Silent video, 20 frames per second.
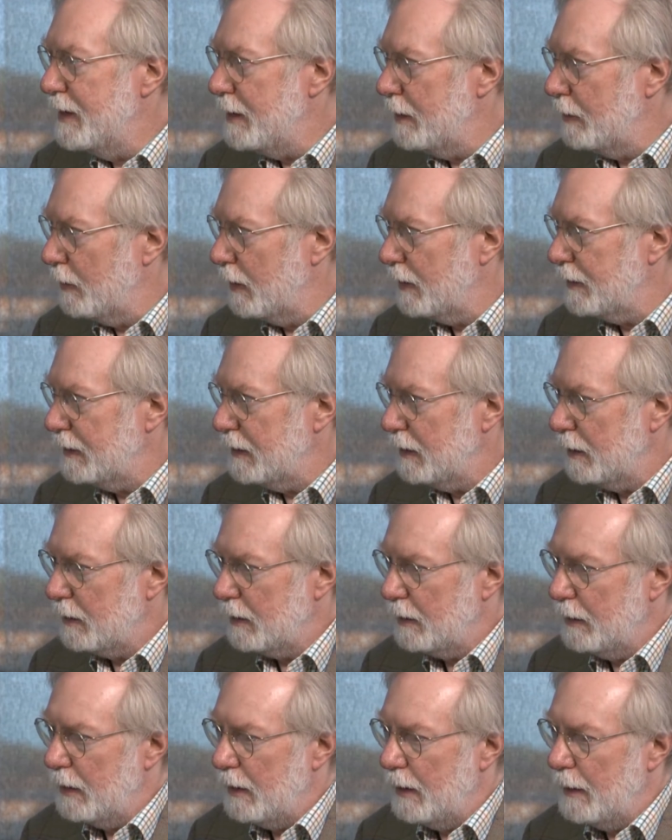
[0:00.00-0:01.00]
No, I
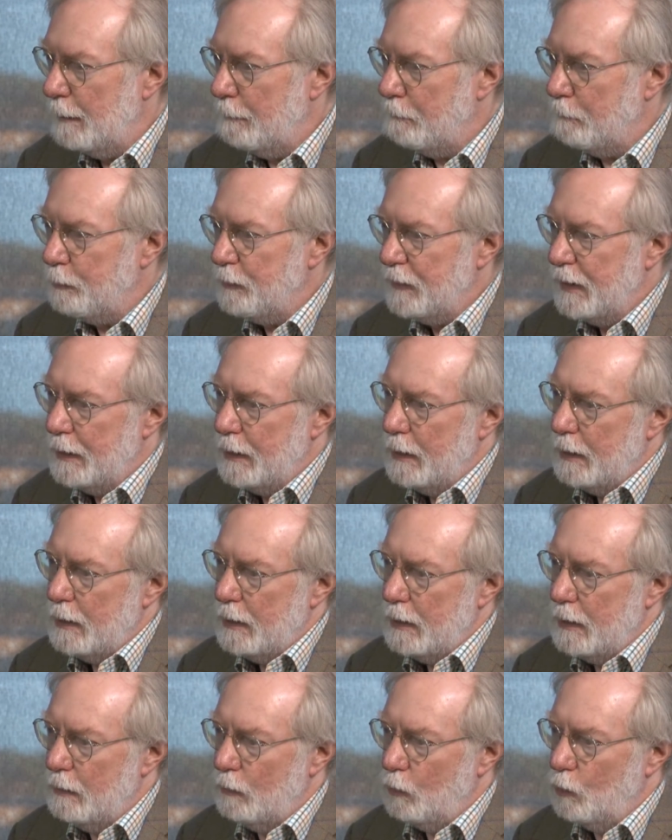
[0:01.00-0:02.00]
think
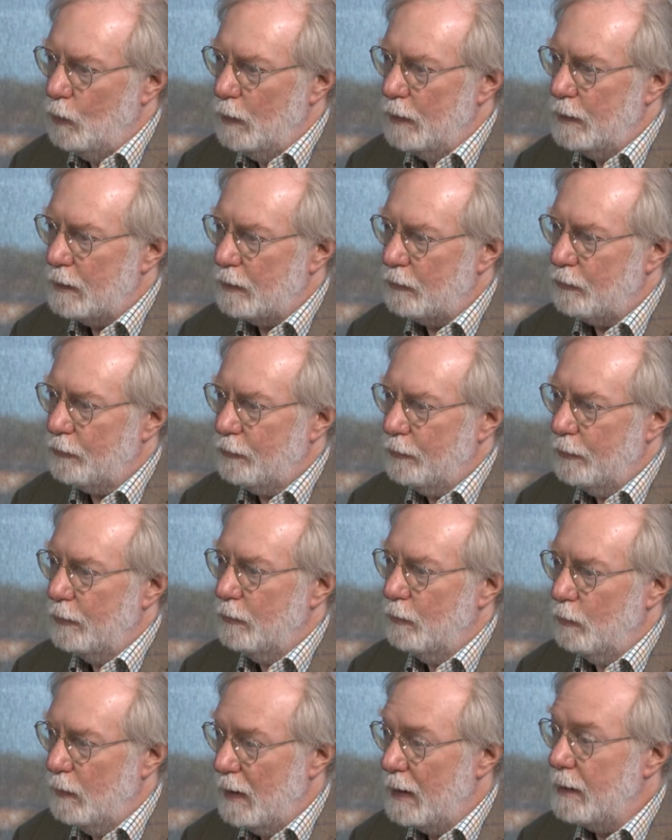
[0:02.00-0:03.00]
it works
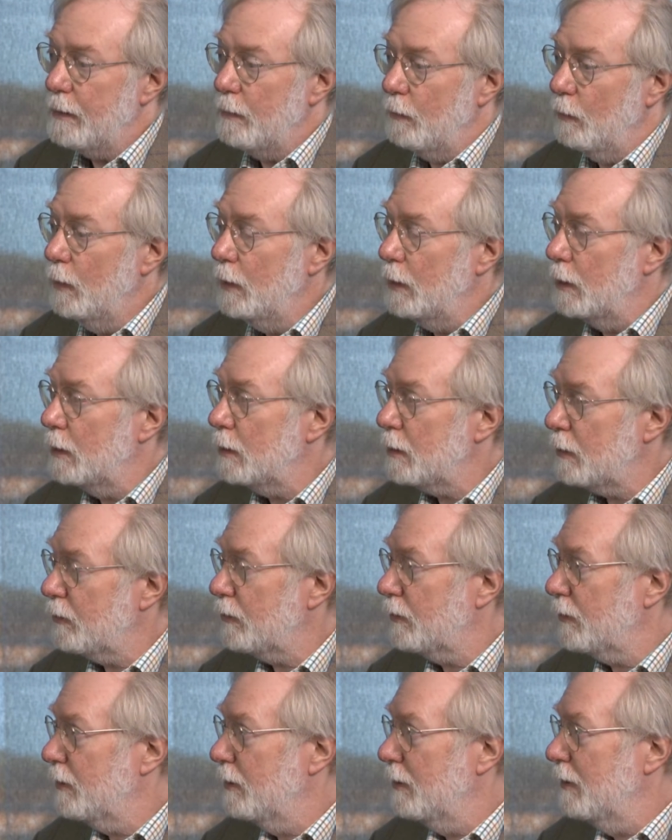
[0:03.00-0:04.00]
where it
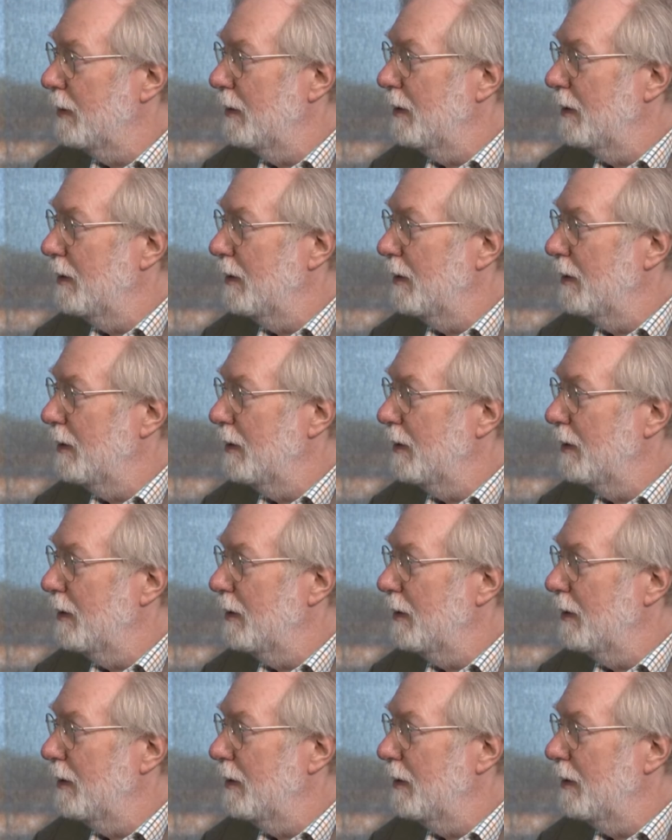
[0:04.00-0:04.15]
works